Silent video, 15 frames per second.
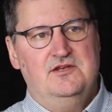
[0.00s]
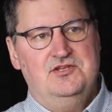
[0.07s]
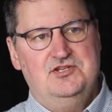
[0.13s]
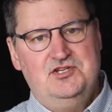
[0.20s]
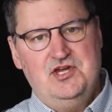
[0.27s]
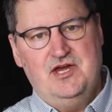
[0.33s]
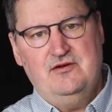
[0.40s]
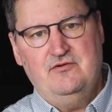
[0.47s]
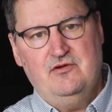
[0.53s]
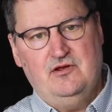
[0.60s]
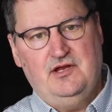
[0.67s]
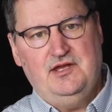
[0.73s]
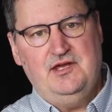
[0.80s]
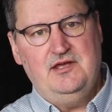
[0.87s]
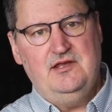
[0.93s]

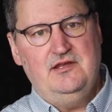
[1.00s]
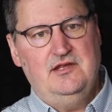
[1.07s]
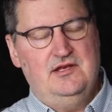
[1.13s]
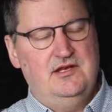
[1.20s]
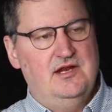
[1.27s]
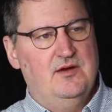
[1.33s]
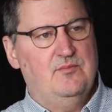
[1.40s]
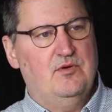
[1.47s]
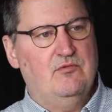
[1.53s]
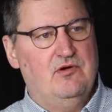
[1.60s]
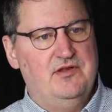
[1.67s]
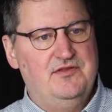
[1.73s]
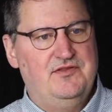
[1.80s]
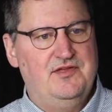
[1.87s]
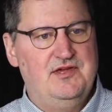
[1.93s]
Generally, the number
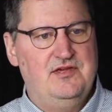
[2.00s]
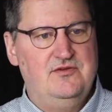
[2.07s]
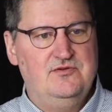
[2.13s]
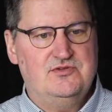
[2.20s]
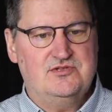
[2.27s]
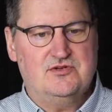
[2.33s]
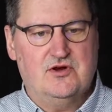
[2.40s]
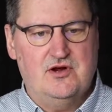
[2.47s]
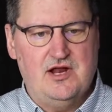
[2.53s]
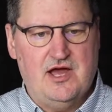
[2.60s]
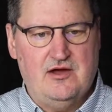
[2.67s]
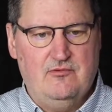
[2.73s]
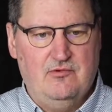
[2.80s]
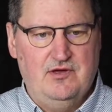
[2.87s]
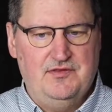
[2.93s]
one thing you start
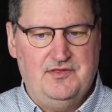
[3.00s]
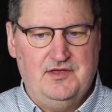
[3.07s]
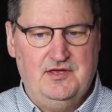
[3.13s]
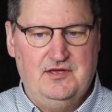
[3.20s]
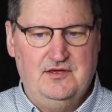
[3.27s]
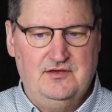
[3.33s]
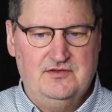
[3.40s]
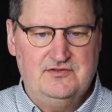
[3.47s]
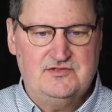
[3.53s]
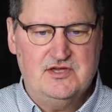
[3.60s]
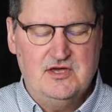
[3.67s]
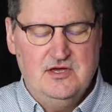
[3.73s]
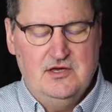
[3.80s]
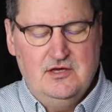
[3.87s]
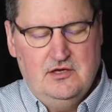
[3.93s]
out with is
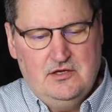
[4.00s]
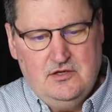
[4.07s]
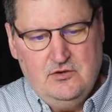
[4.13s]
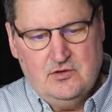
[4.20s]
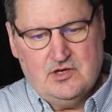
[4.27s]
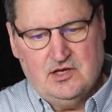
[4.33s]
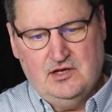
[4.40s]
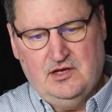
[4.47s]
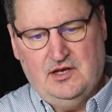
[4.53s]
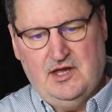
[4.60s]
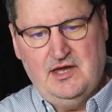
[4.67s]
you can